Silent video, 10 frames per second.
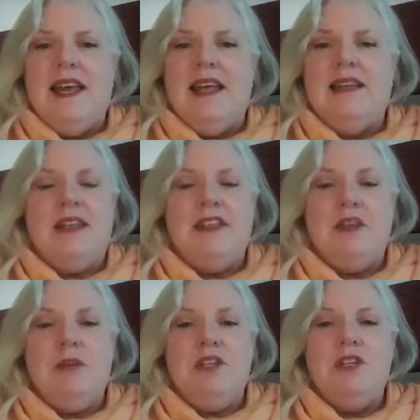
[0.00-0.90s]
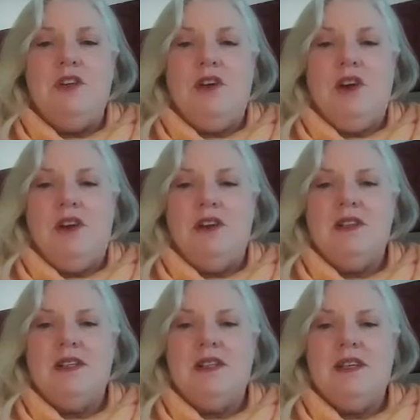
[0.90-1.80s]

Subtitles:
and let them into your heart,